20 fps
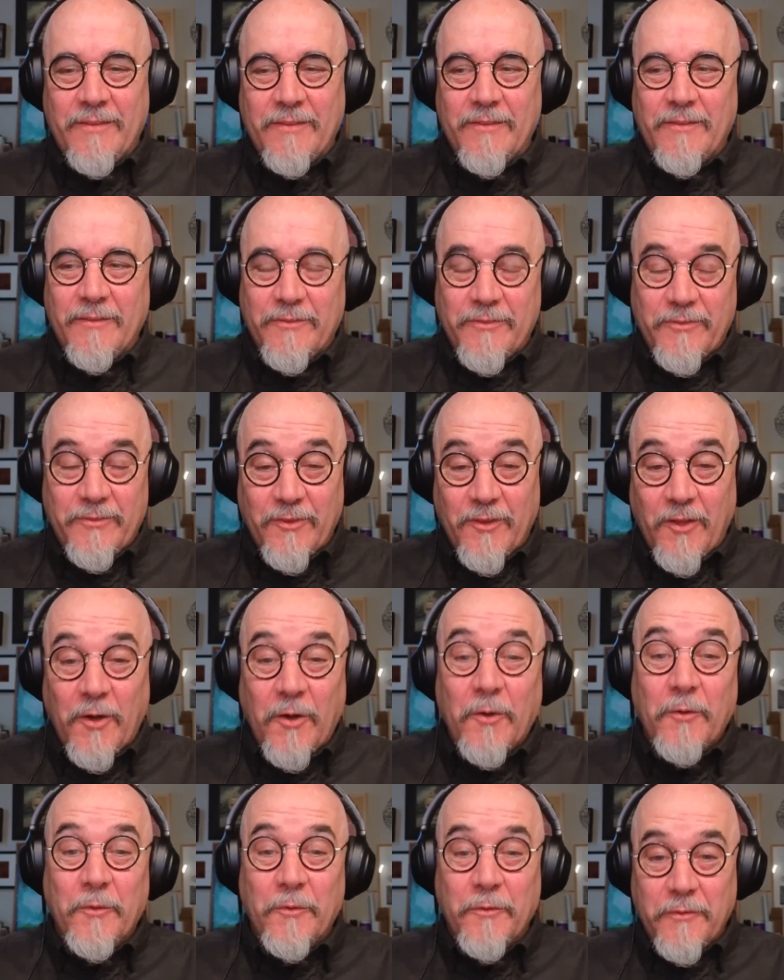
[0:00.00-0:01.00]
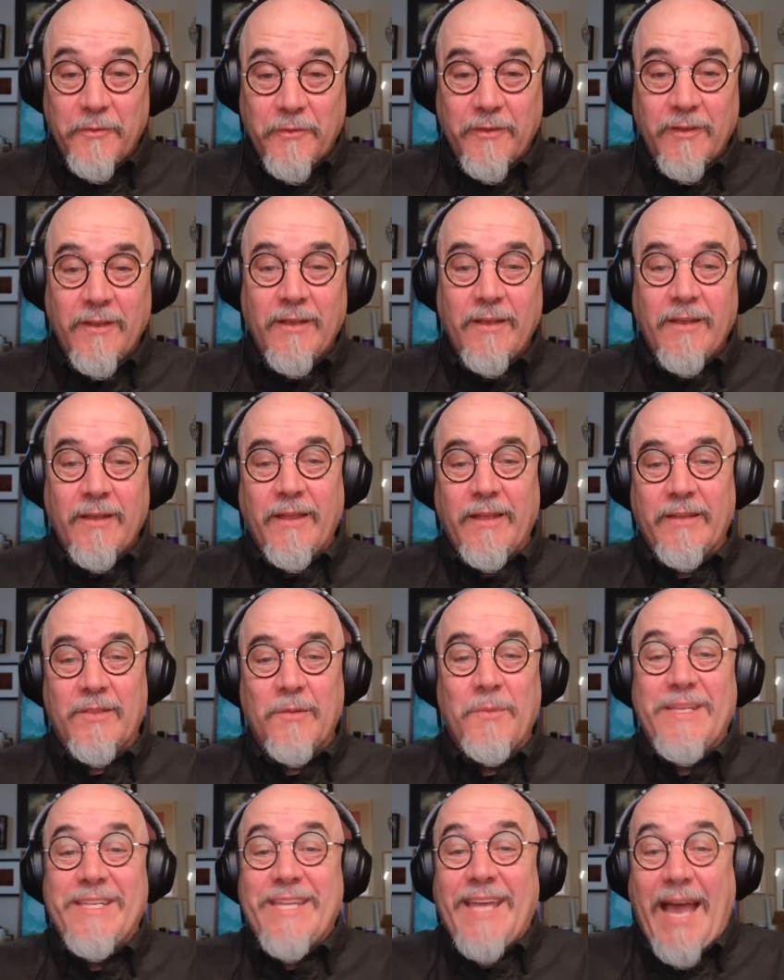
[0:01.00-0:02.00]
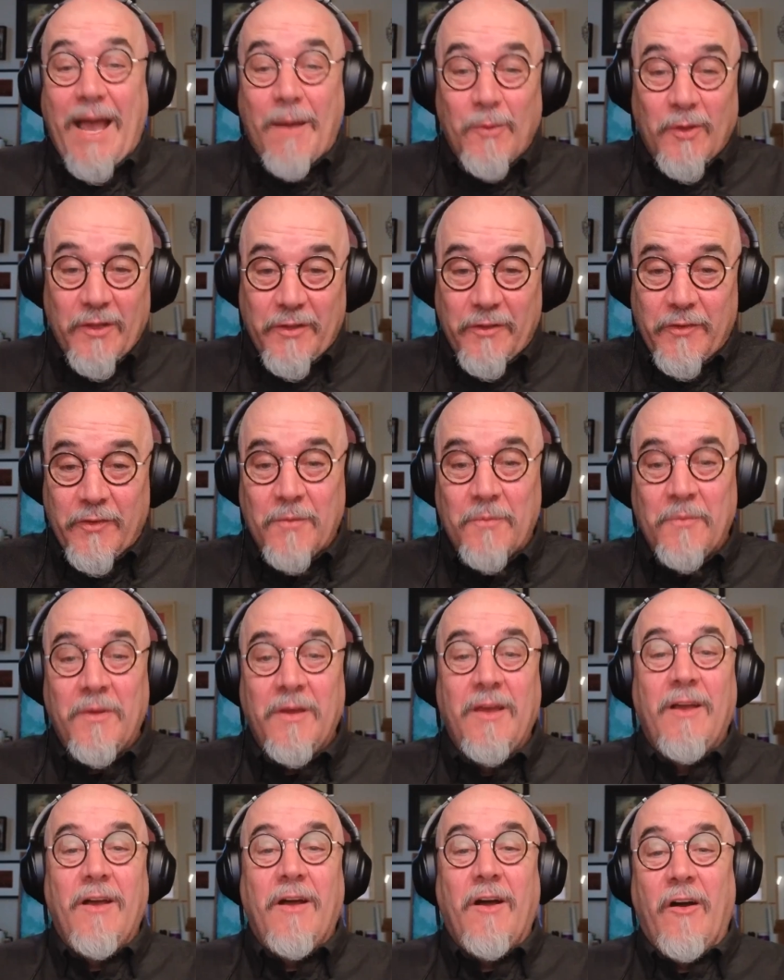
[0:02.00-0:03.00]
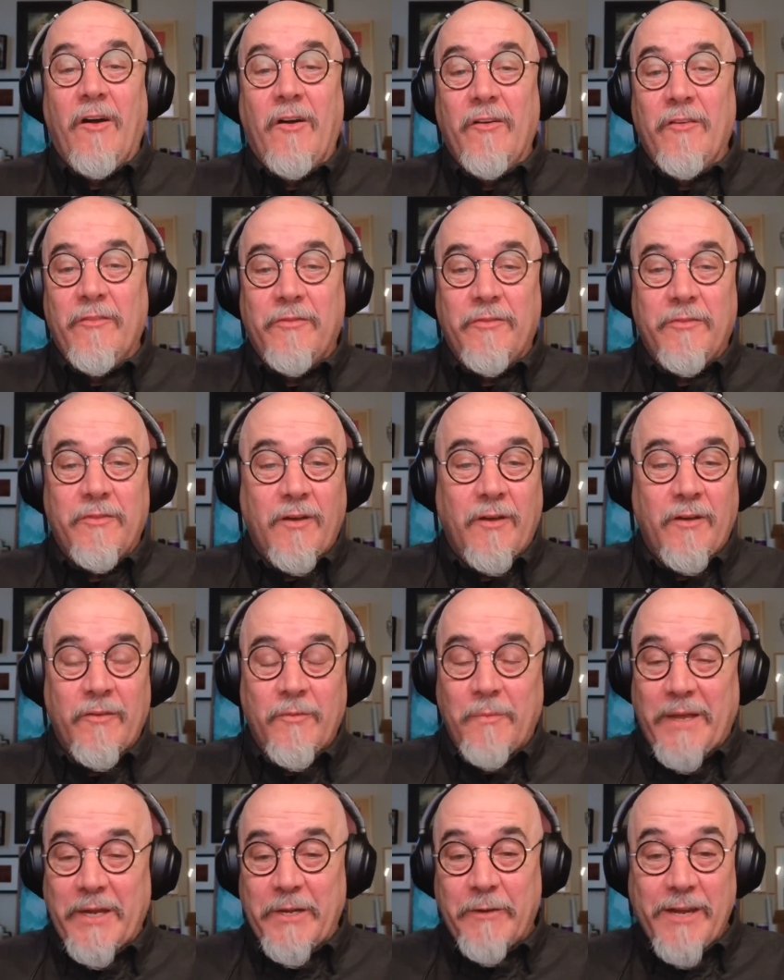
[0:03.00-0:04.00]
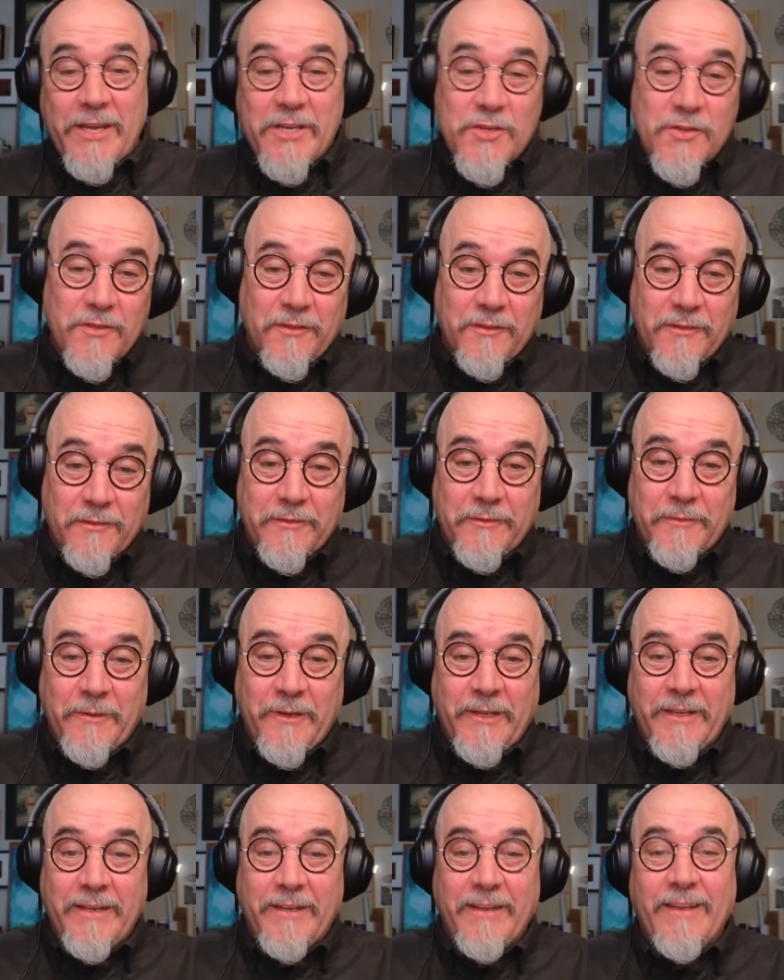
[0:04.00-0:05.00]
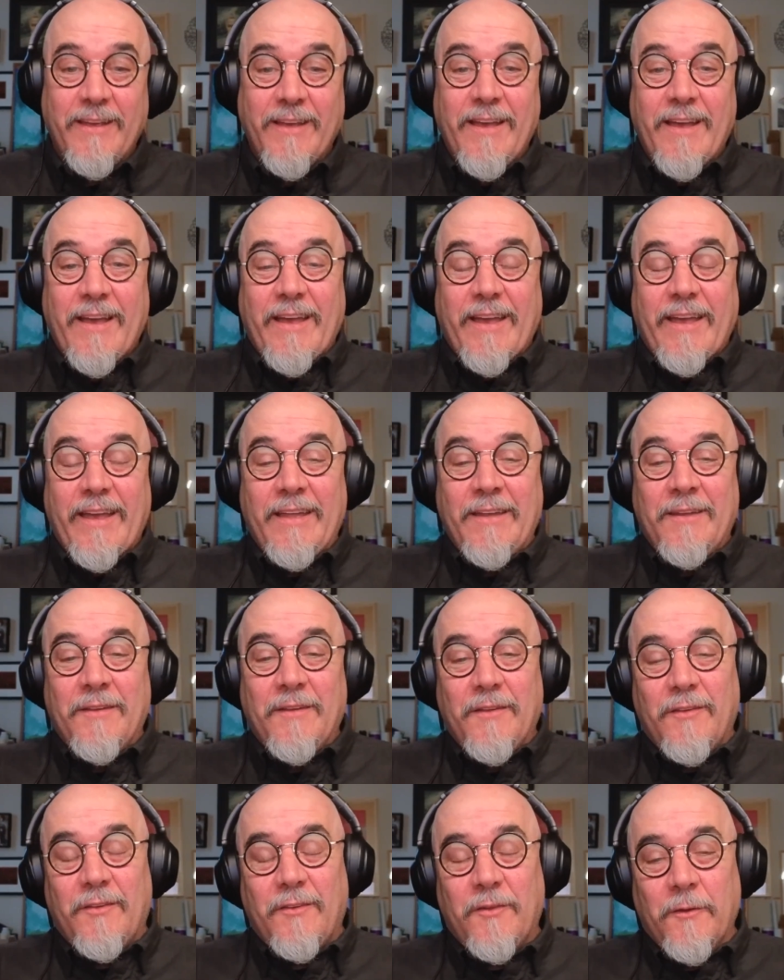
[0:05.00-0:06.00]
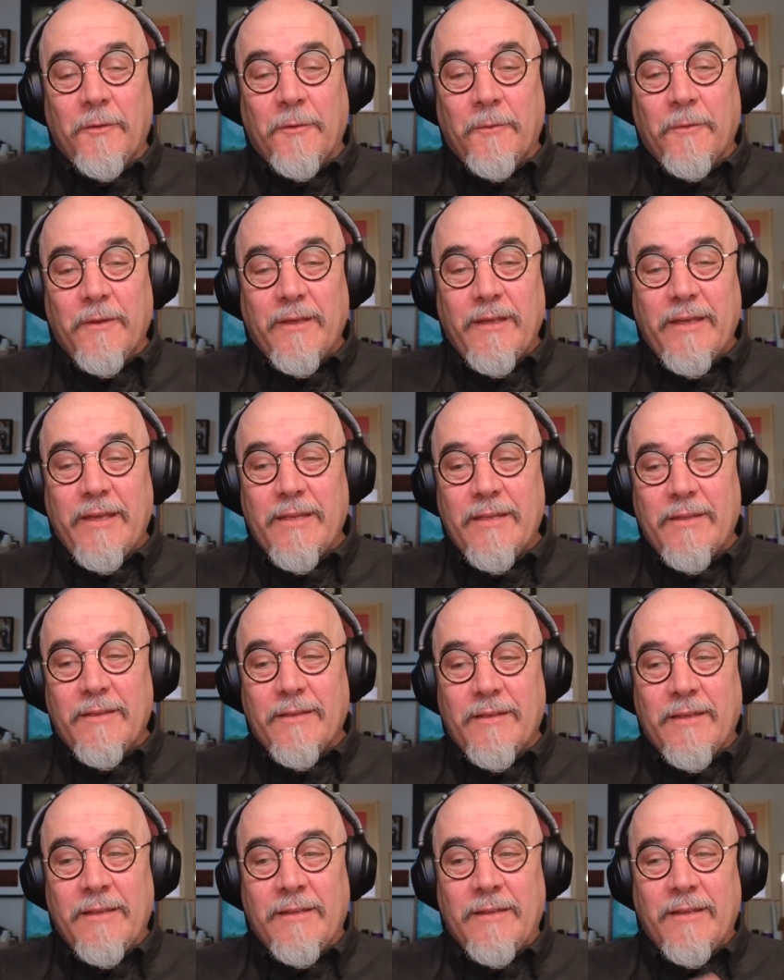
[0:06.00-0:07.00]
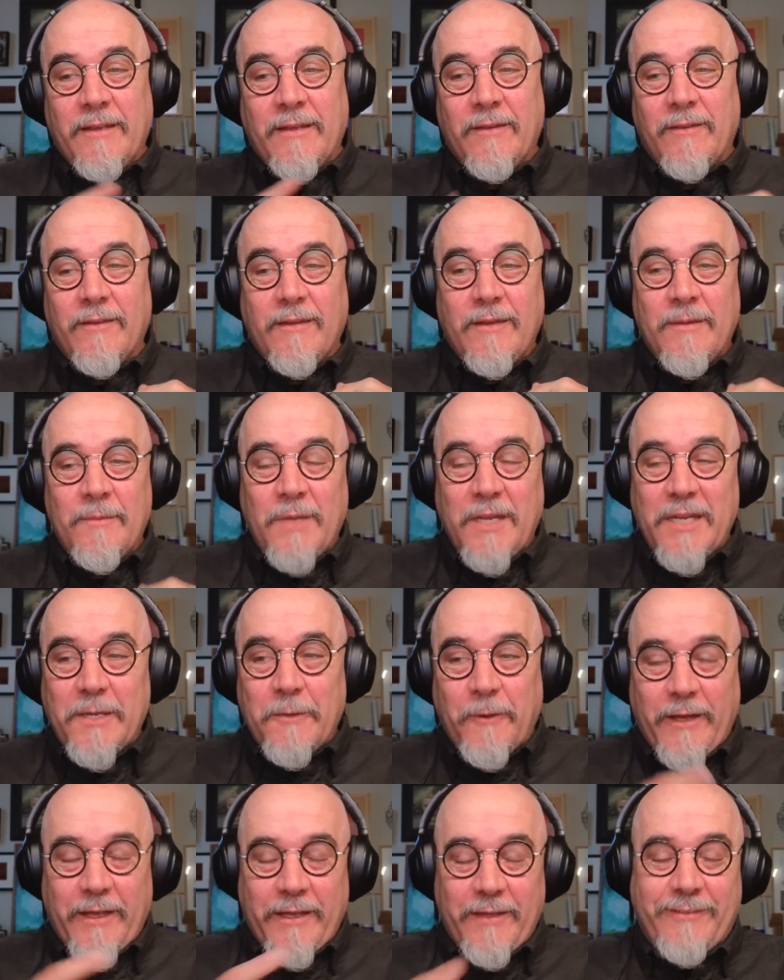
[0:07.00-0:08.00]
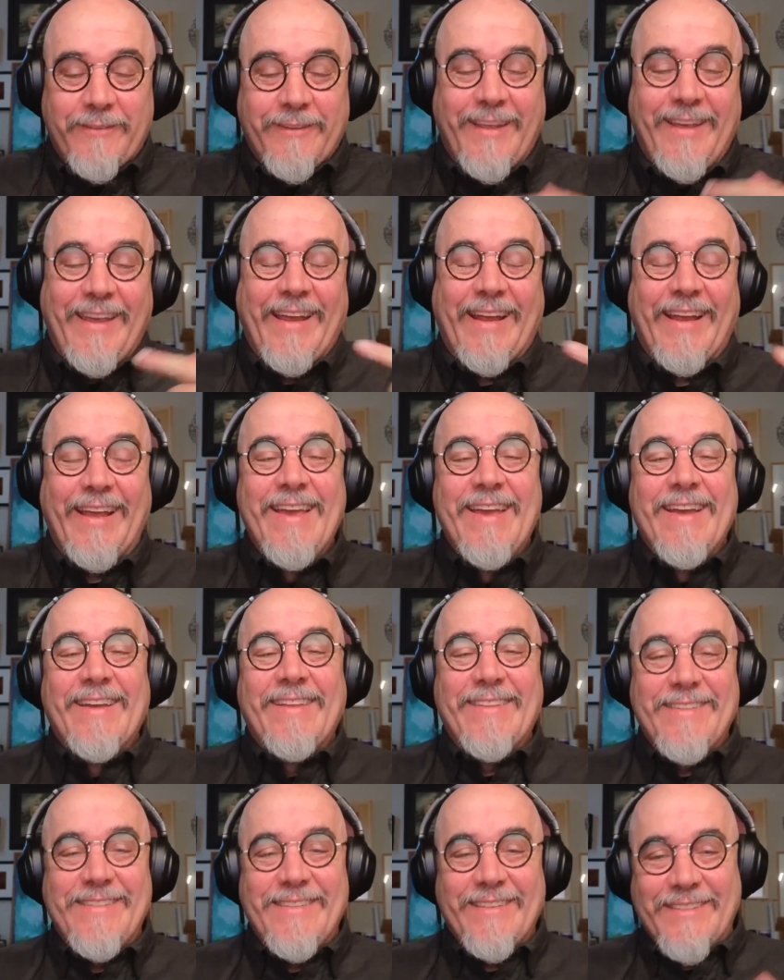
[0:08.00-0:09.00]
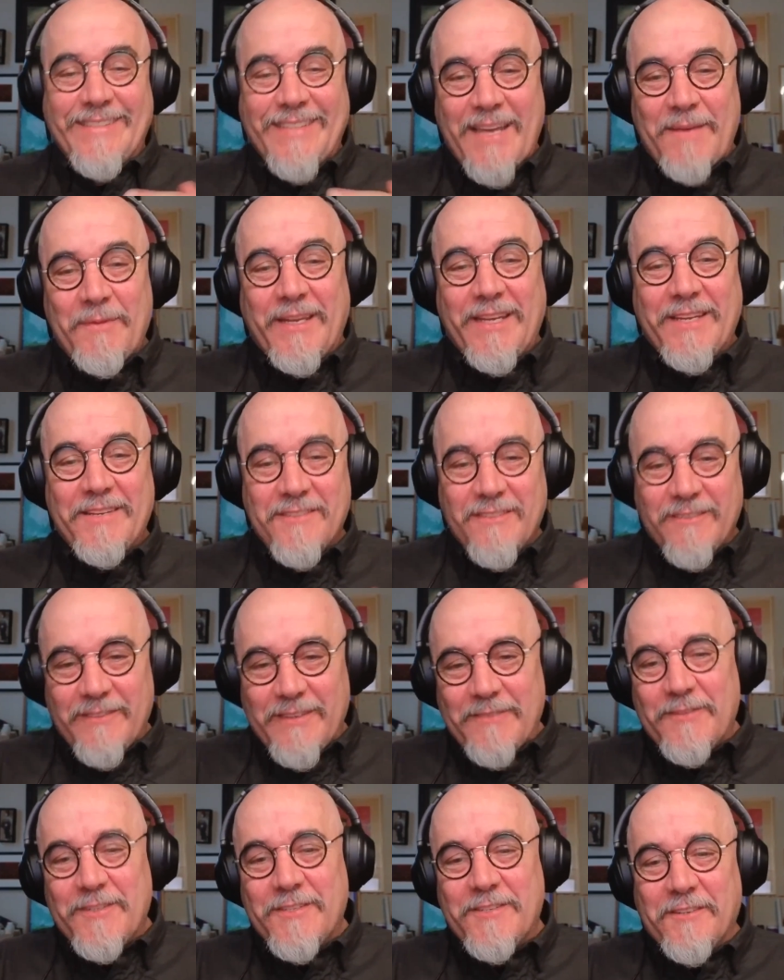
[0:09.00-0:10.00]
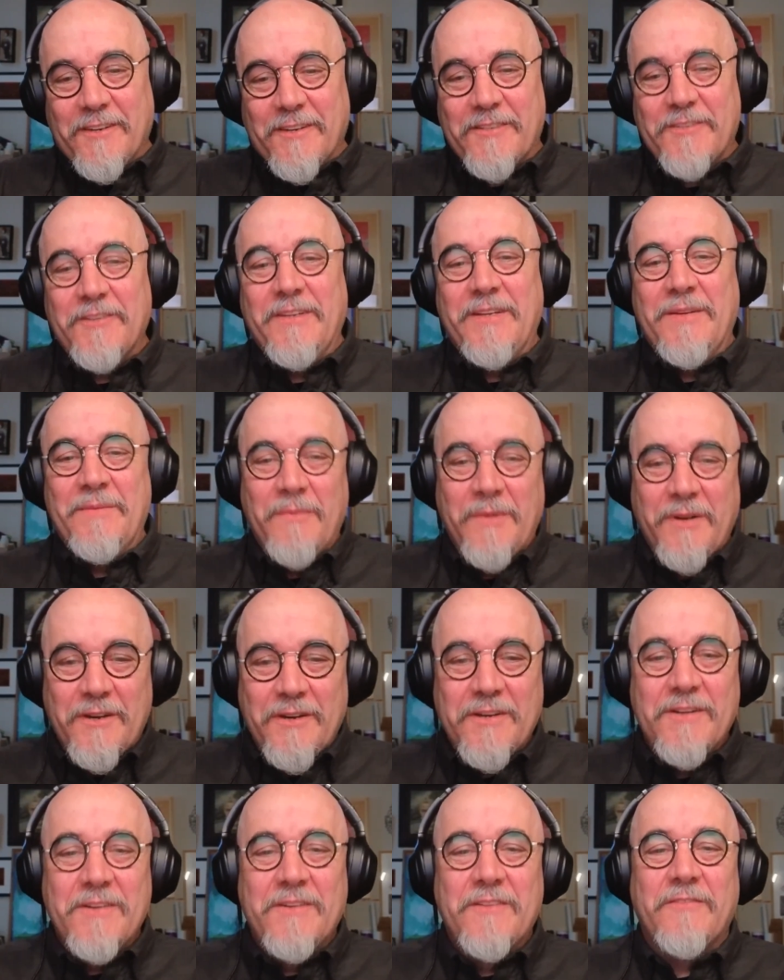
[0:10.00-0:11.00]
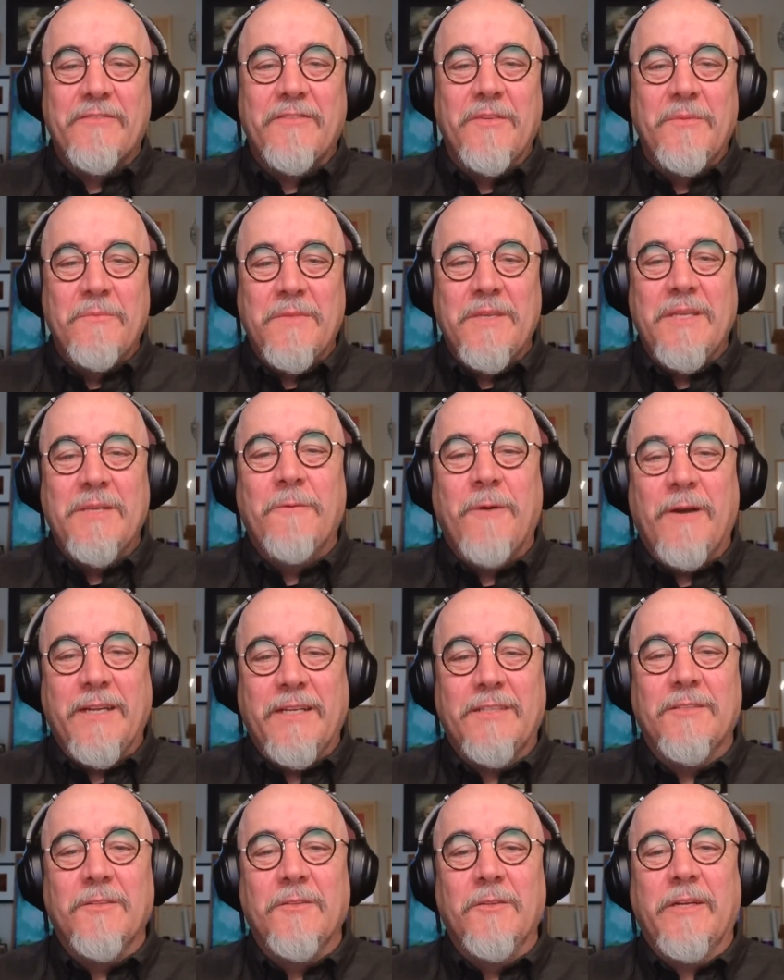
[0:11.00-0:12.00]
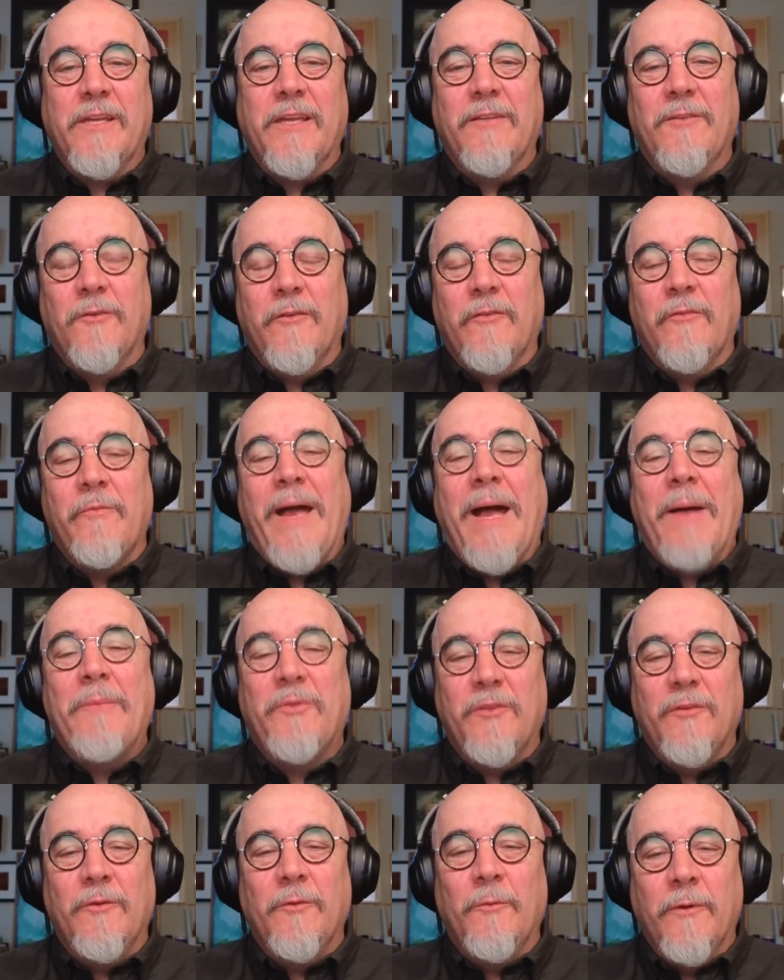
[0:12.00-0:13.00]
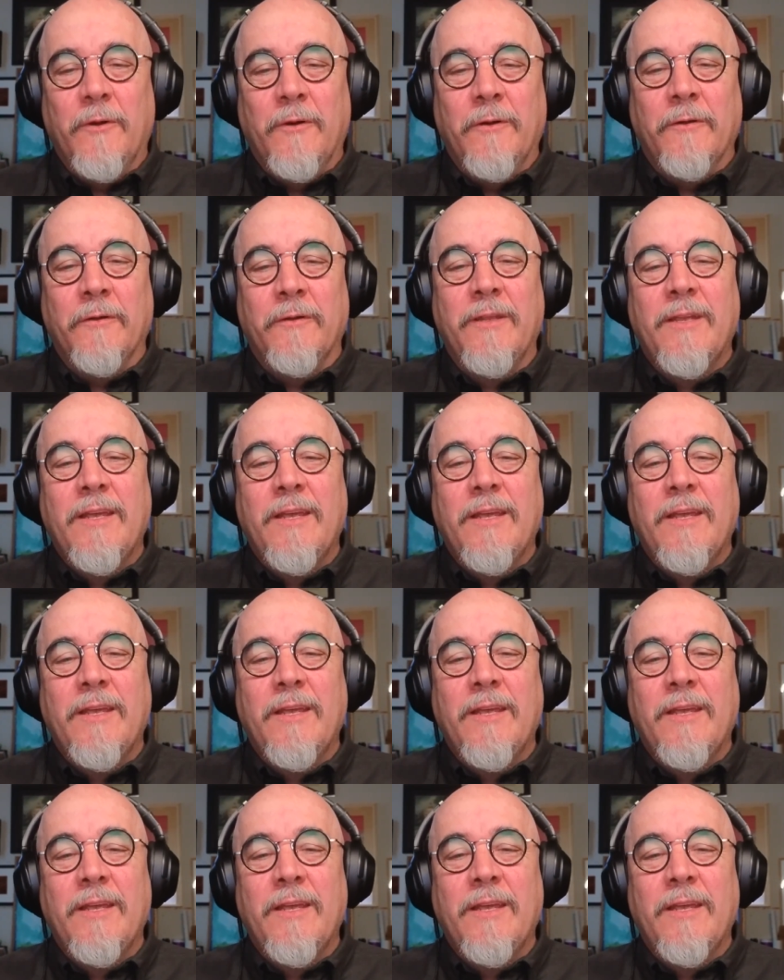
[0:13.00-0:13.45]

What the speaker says: flows, like the metabolism of migrations, right? And so, in many ways, like this examination of infrastructure emerged from me wanting to look at sort of maps of the world